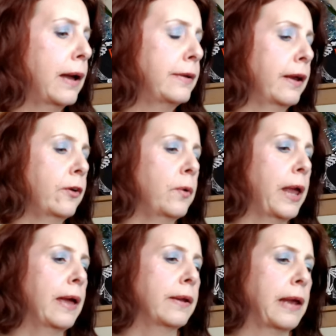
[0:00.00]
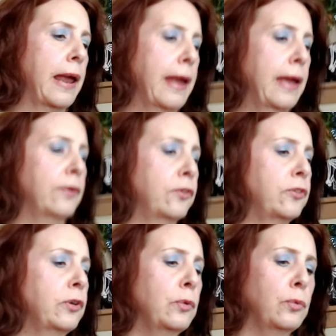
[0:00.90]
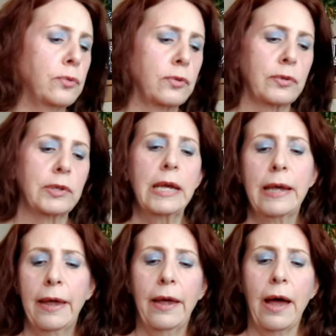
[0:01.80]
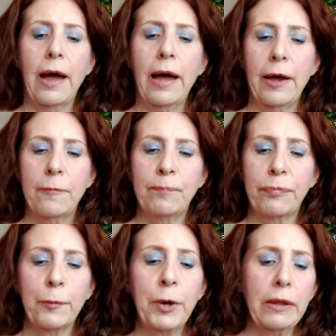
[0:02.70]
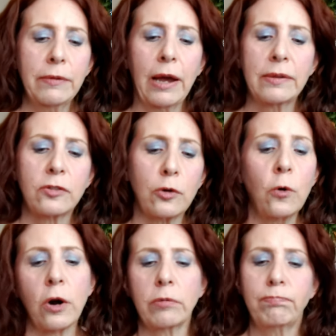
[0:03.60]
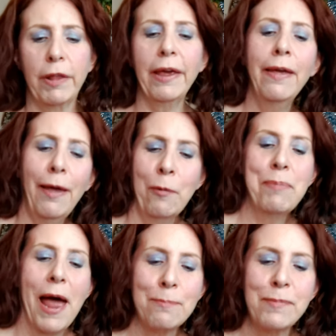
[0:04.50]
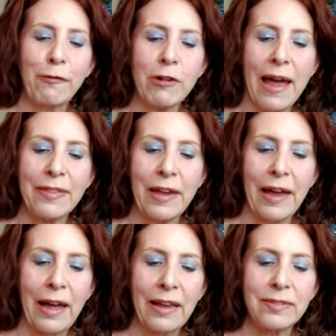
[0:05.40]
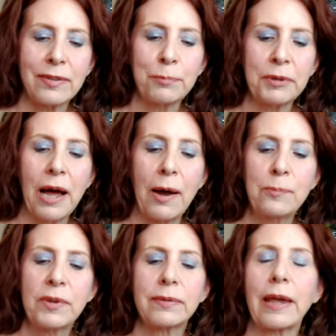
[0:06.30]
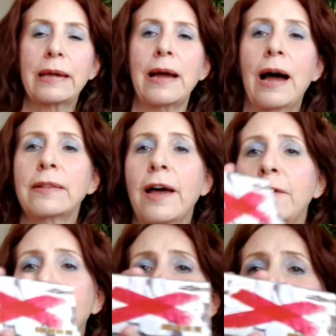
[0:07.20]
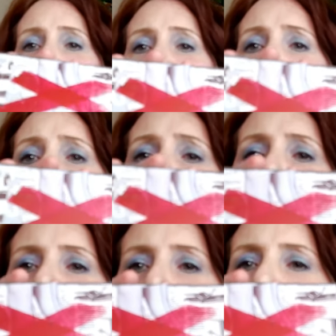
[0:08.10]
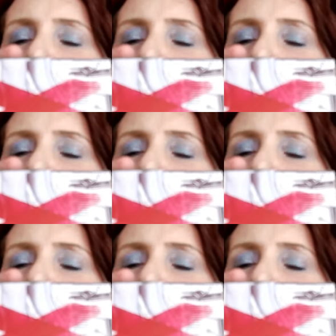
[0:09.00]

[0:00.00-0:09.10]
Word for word: I did go ahead and use um, well, I scored Pat McGrath Sublime Skin Highlighter over